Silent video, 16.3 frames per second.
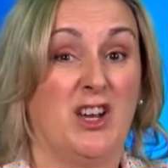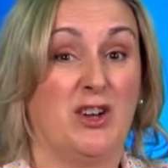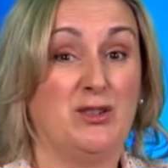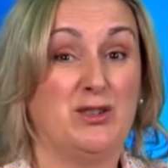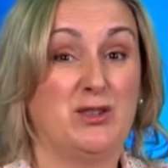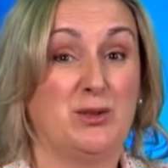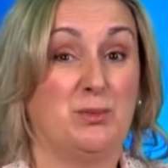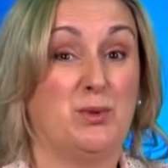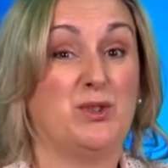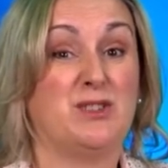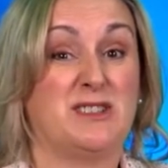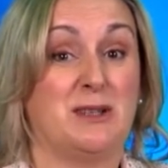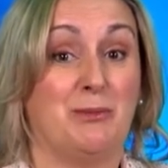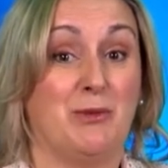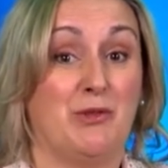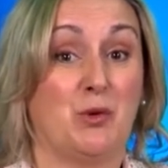and also pose
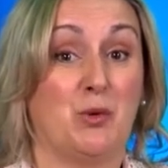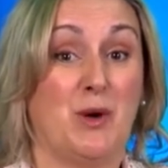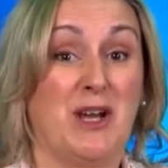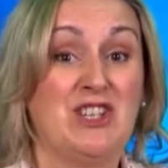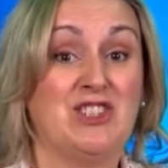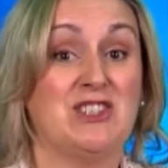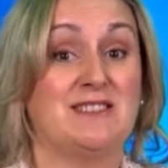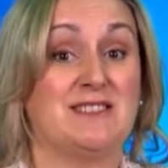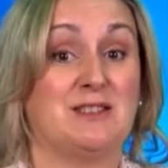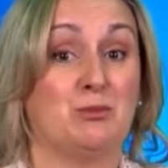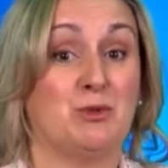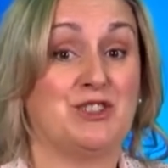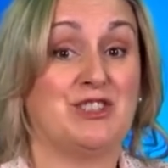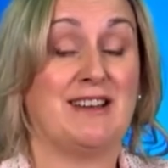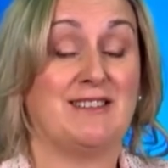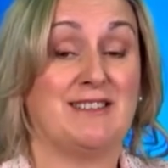some of the questions that
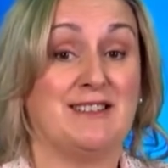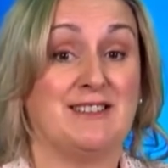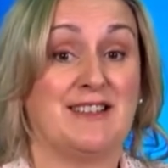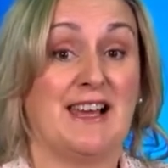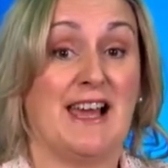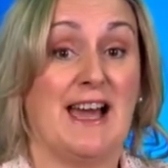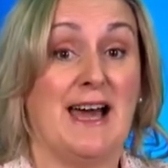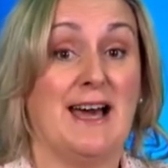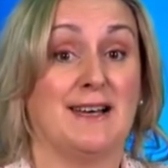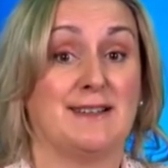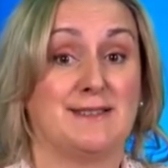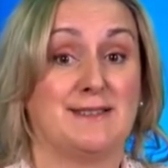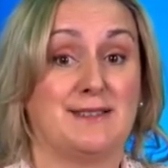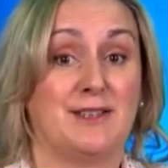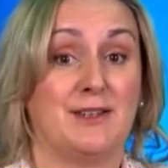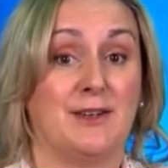we're starting to get
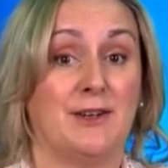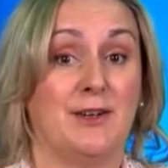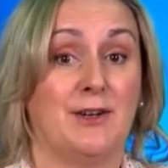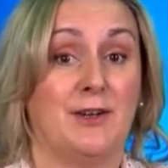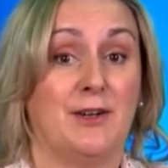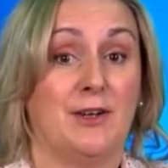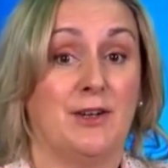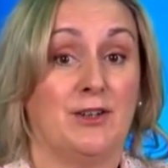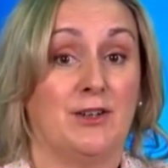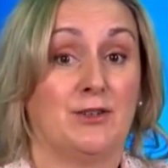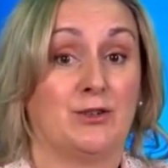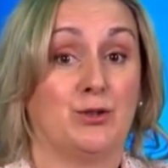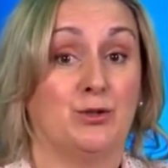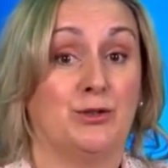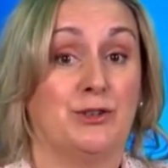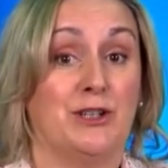asked.
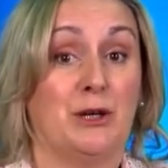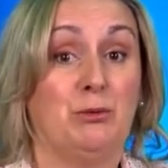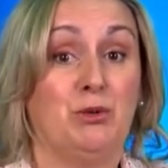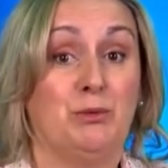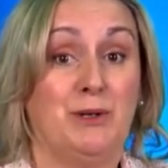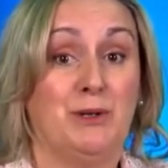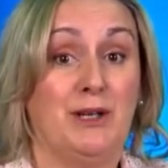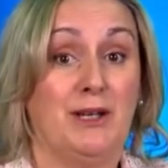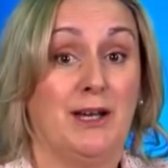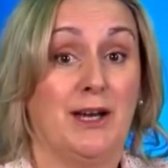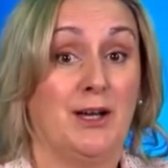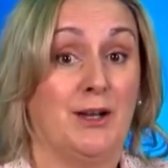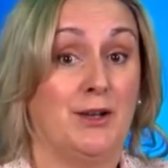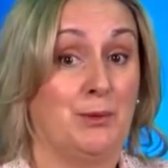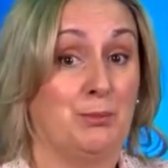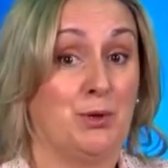So now would be
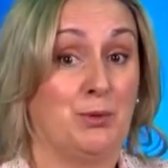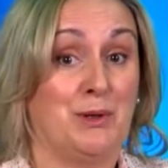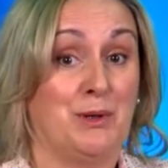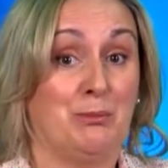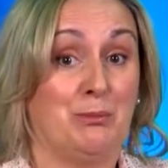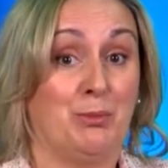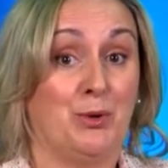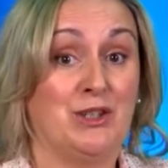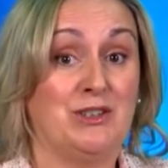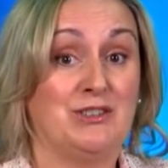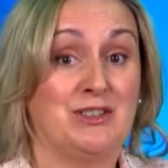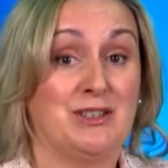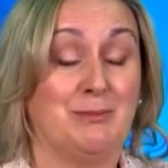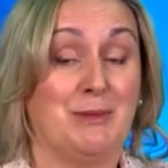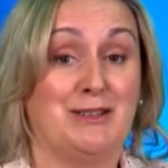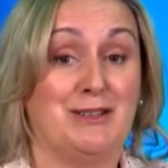an appropriate point
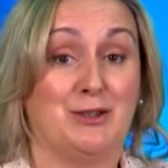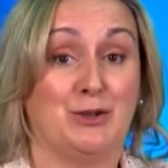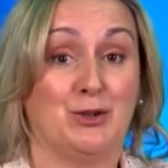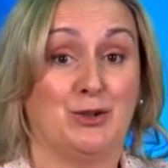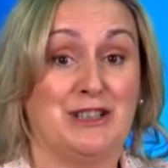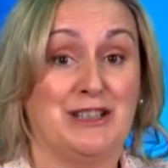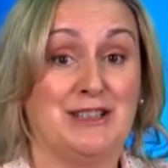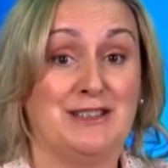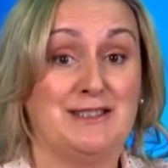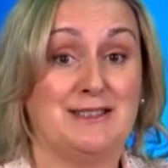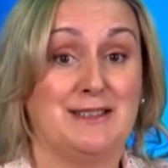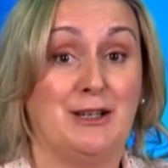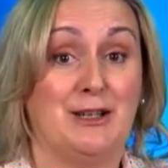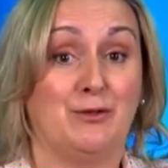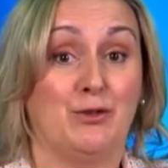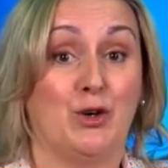to remind our audience
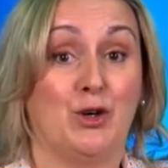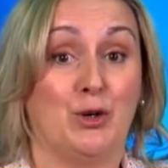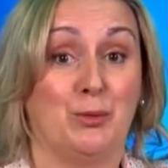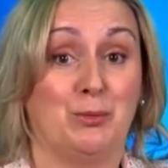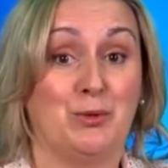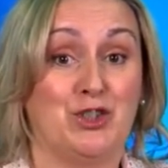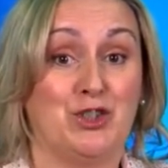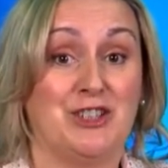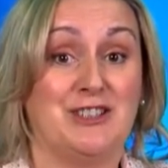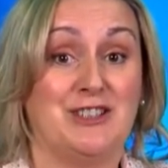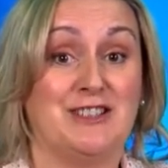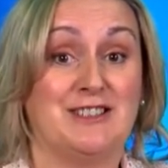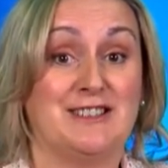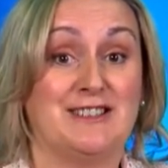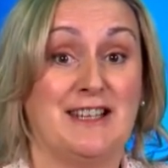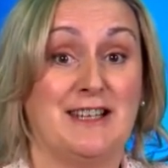that you've got an
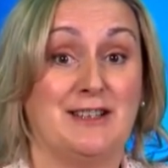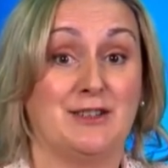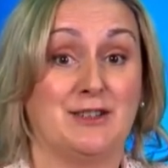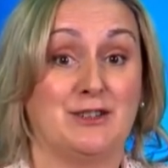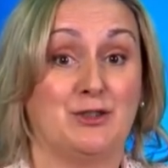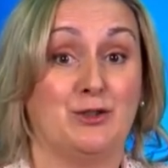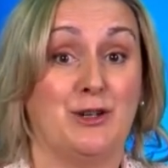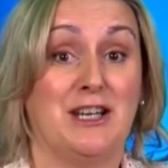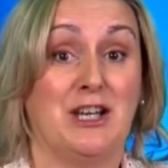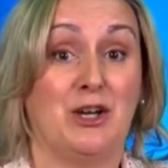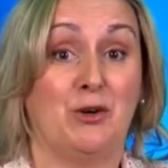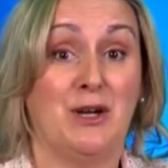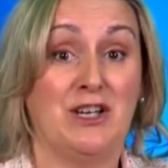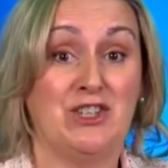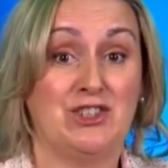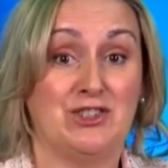opportunity to send us through any
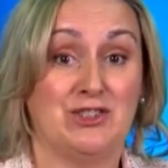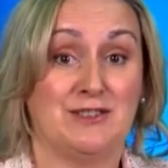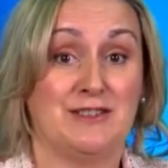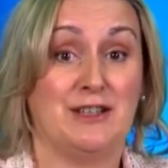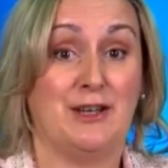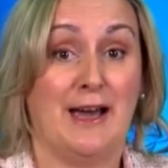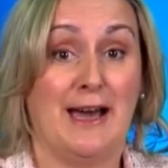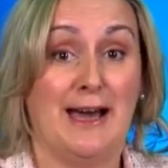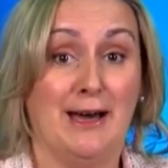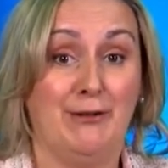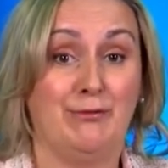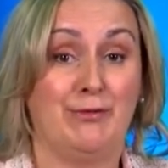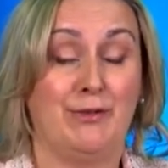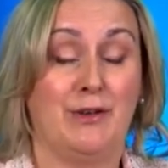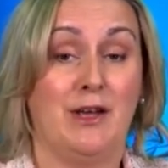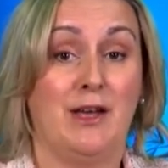questions that you
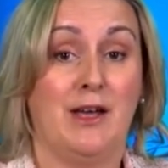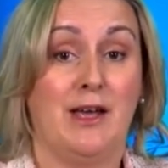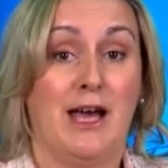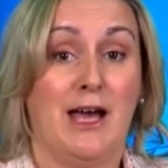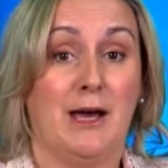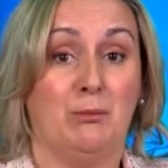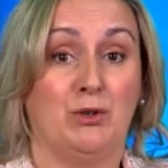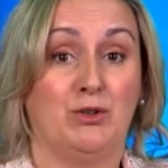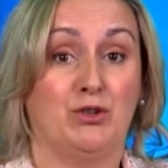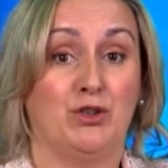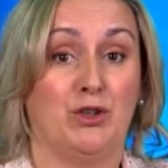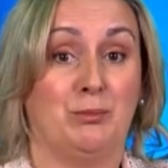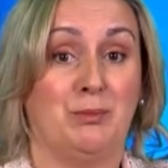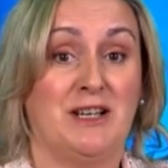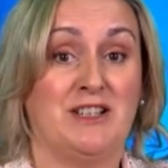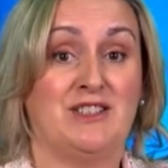have, and we'll do
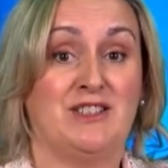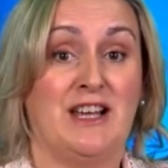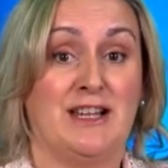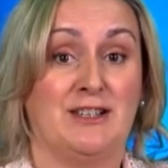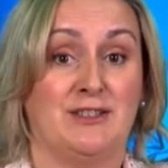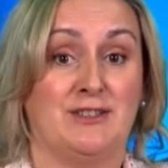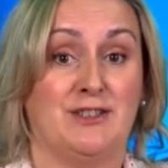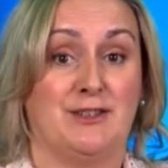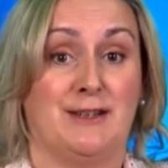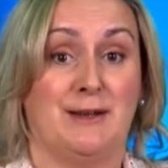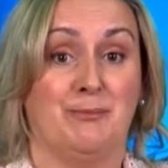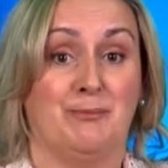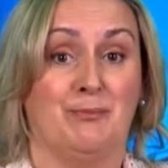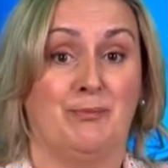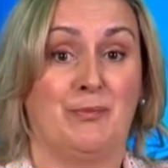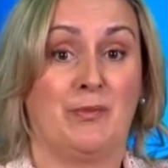our best to answer
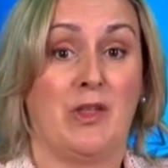them.